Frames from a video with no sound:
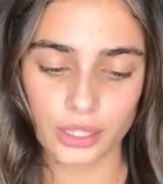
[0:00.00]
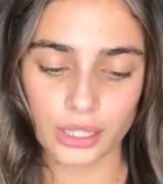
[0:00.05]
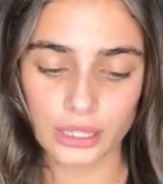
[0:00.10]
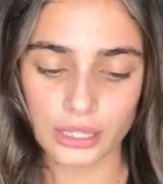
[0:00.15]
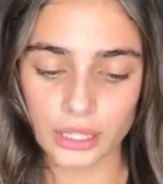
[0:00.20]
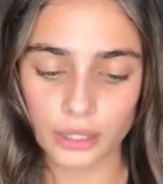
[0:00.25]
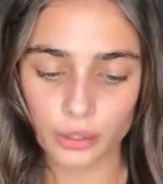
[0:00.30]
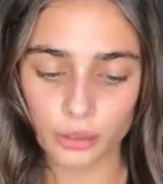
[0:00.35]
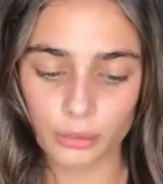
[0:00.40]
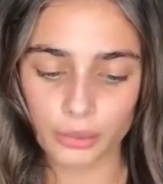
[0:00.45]
A
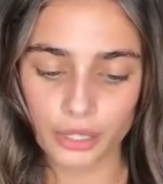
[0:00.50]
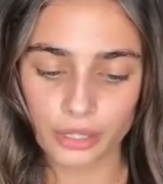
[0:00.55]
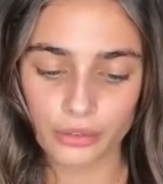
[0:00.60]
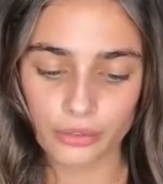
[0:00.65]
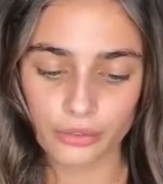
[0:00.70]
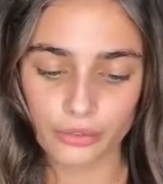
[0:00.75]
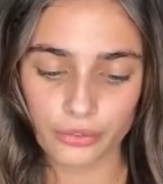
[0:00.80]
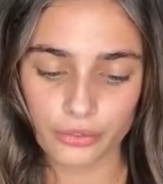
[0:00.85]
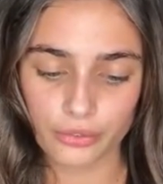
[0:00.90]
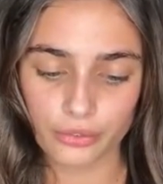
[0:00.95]
little bit
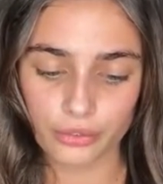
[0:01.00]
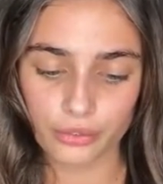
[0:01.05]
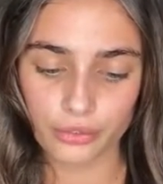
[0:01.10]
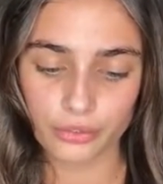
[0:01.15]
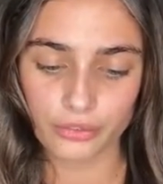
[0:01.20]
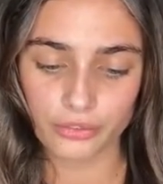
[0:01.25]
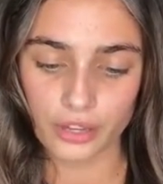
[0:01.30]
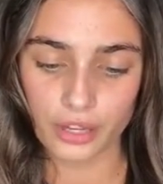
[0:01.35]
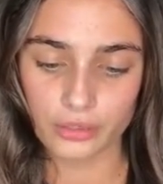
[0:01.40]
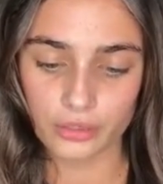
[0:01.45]
of
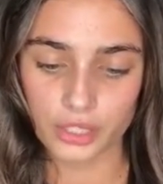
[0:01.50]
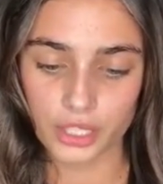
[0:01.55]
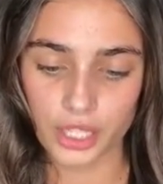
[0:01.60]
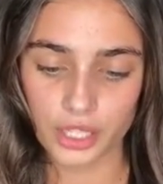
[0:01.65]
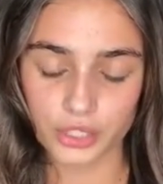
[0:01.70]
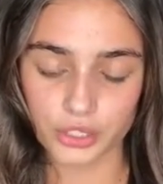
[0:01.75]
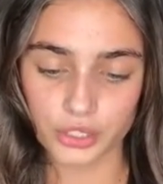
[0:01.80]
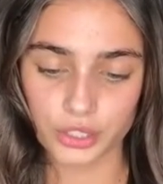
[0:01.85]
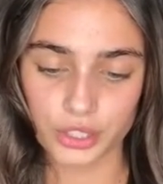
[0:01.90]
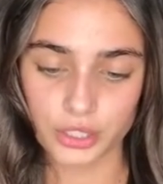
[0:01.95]

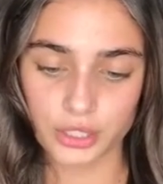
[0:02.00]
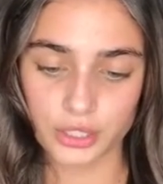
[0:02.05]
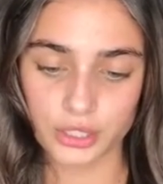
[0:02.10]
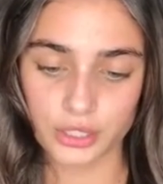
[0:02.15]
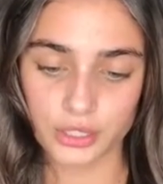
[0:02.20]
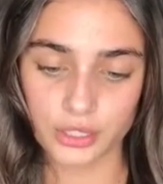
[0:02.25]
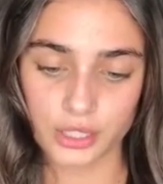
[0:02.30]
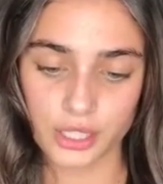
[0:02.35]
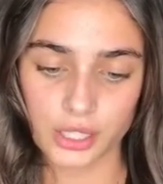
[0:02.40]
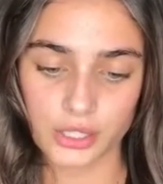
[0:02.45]
foundation,
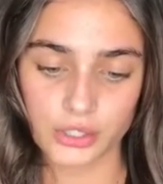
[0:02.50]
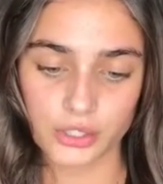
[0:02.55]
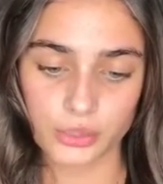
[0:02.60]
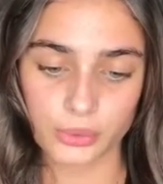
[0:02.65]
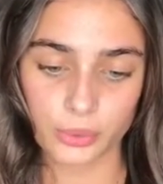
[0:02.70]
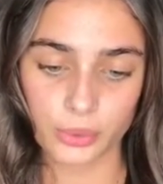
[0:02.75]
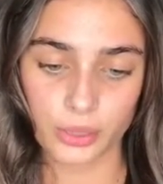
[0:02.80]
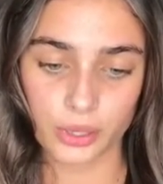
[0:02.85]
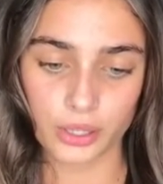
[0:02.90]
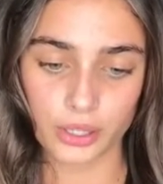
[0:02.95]
and this
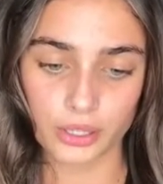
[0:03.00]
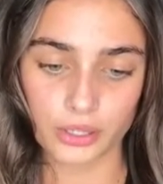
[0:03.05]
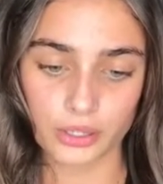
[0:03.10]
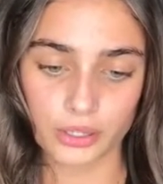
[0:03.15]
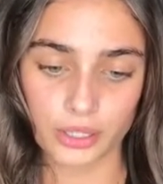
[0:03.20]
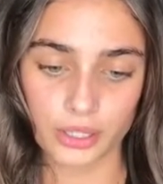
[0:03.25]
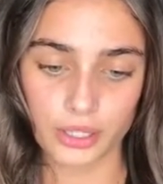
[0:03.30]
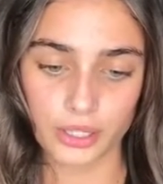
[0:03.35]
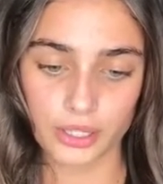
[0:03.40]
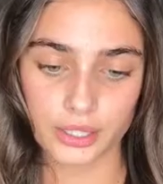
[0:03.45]

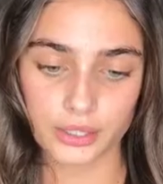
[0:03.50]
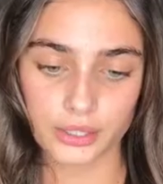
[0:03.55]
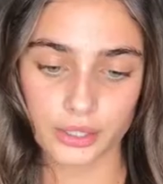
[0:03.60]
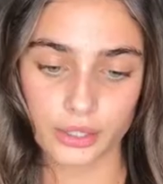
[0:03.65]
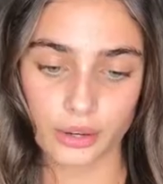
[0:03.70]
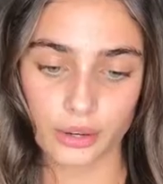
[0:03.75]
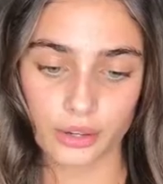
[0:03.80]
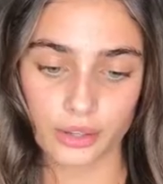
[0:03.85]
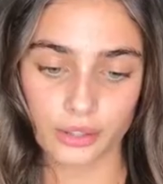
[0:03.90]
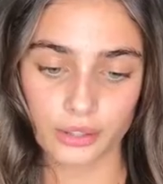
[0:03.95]
one is
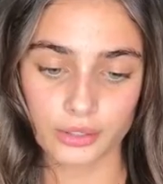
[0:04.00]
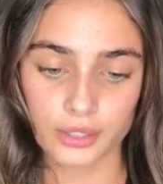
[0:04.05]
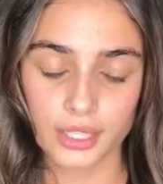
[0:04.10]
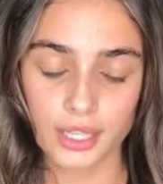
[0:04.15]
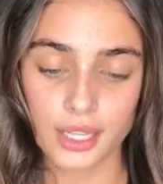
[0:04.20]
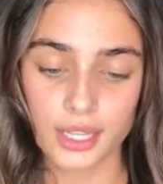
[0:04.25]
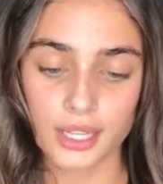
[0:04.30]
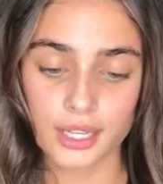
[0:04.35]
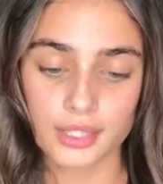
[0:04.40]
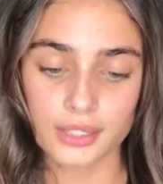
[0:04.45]
called
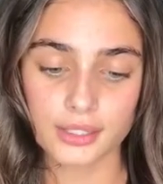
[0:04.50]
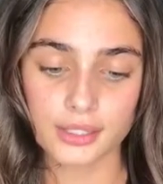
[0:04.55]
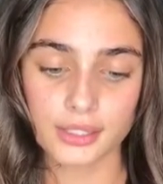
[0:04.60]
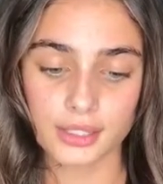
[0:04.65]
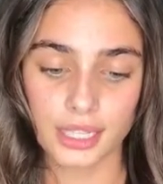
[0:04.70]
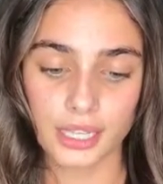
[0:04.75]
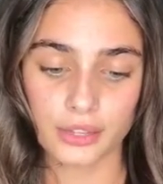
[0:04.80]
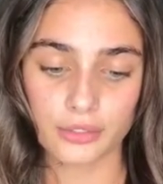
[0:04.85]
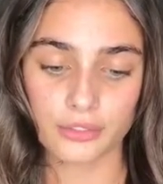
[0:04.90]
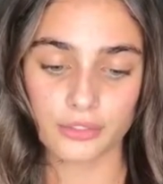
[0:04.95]

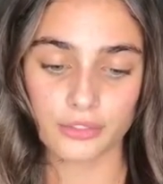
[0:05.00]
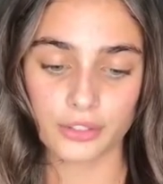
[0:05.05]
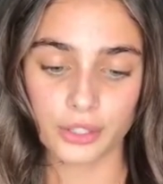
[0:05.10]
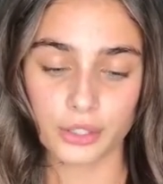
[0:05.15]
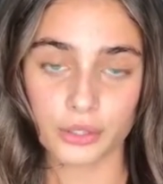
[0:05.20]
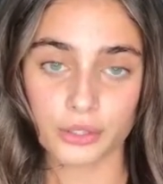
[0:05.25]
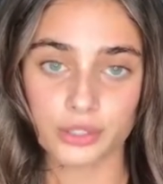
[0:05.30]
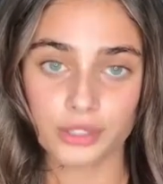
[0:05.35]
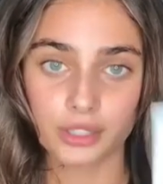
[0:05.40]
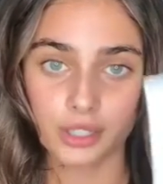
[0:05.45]
Skin
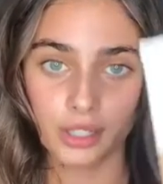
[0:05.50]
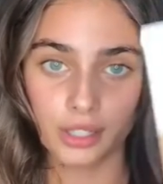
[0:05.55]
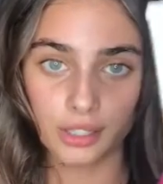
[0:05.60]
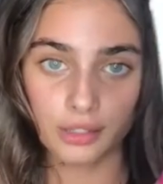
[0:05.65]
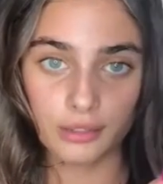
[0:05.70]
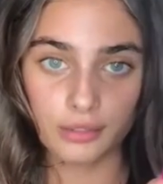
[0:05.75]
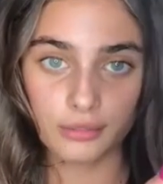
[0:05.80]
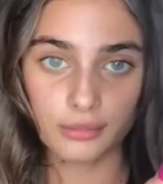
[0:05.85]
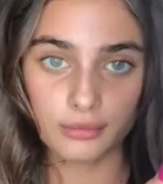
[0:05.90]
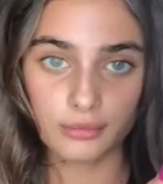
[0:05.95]
Feels
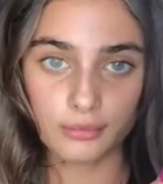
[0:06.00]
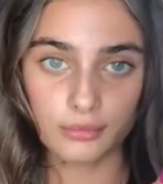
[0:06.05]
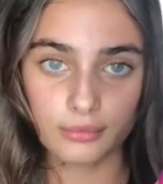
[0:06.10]
Good.